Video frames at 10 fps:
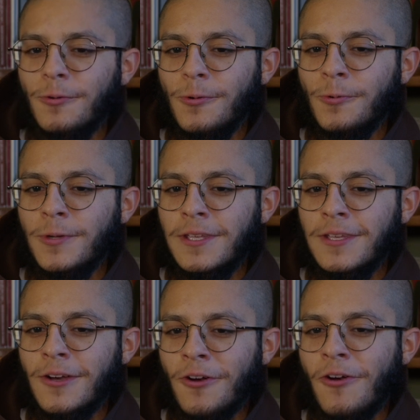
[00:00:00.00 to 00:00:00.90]

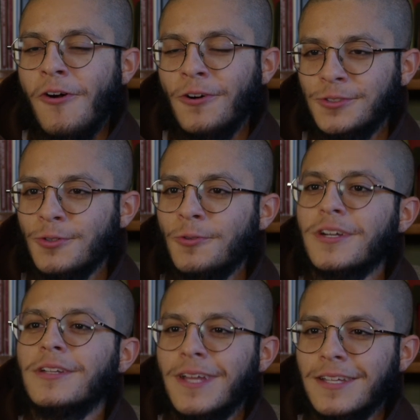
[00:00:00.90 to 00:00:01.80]
we are all so
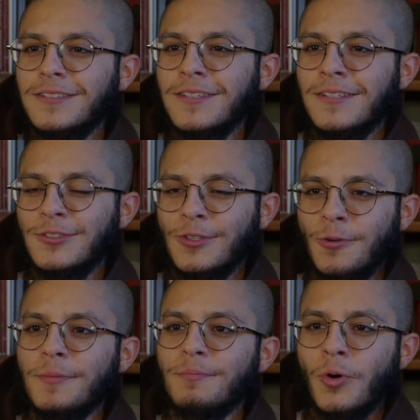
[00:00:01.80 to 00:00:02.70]
connected and
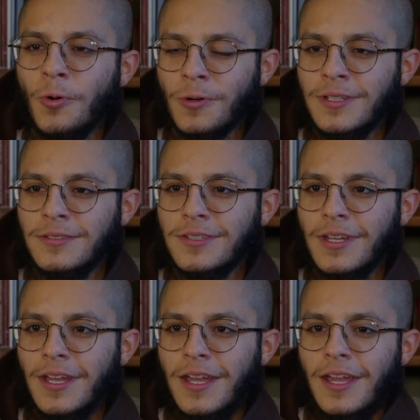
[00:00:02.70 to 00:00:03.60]
so important.
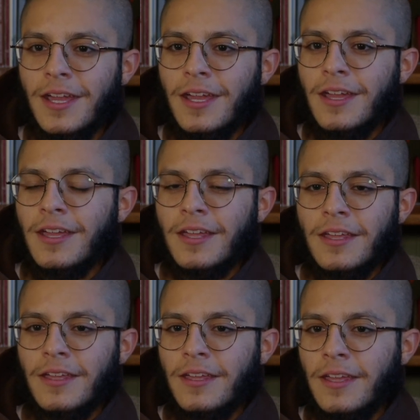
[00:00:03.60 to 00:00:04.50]

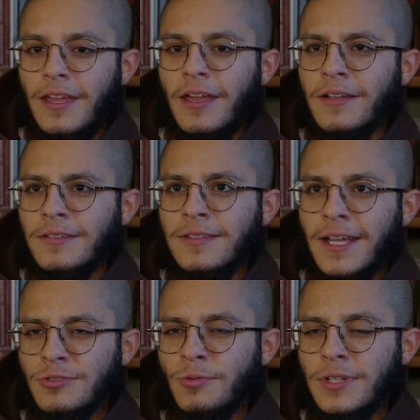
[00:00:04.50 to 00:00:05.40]
And
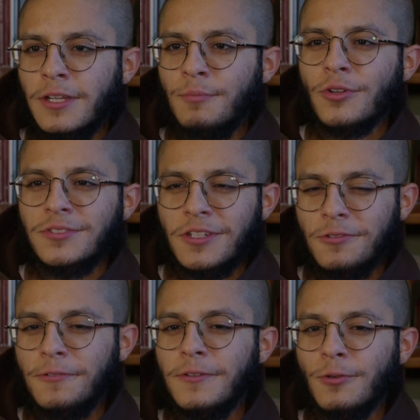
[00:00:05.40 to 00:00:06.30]
that's when I
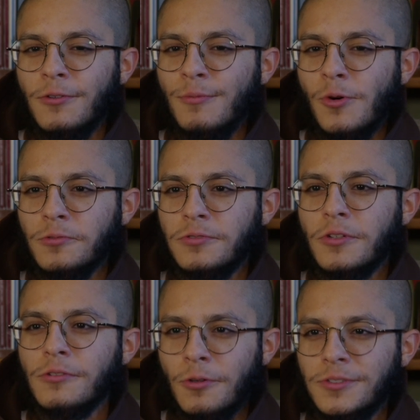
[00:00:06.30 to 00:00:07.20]
particularly feel the most
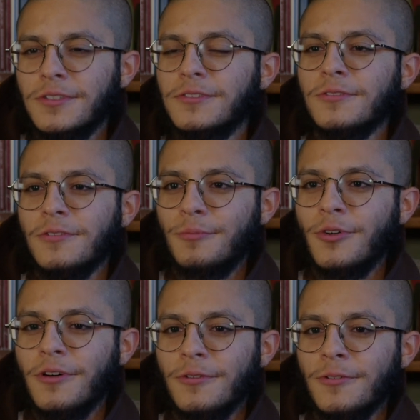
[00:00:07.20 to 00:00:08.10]
closest to the
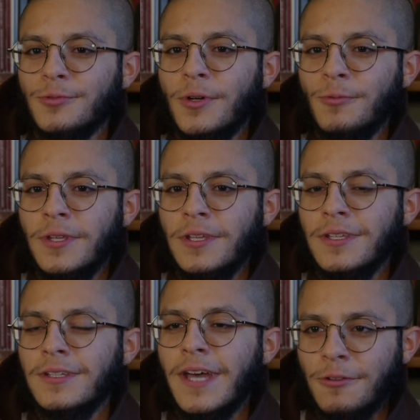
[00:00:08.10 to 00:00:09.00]
brothers, when
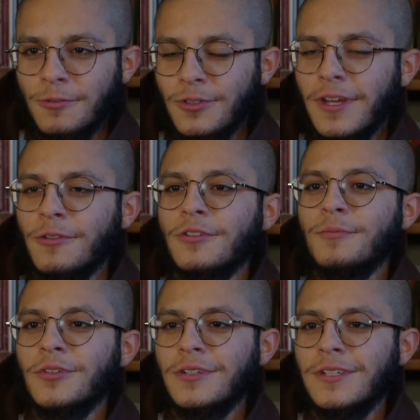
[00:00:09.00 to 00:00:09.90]
we gather together in a
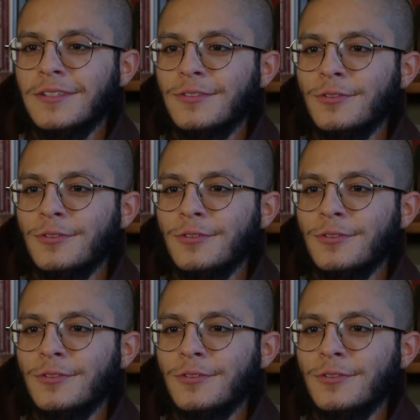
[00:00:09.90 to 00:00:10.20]
community to